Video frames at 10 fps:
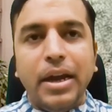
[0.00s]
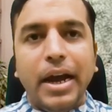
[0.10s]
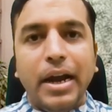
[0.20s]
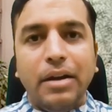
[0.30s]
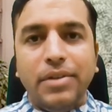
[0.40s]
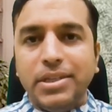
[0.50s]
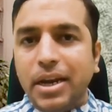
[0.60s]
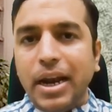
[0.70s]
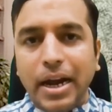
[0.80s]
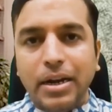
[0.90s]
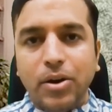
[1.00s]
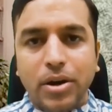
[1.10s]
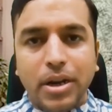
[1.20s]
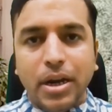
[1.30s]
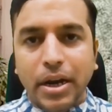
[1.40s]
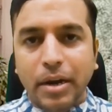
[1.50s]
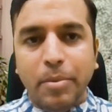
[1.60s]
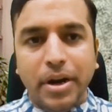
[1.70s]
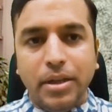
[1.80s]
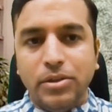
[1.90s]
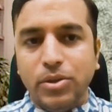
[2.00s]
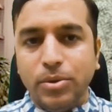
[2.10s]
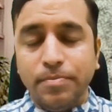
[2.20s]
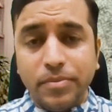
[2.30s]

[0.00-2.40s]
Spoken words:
and we still hadn't gotten our independence. So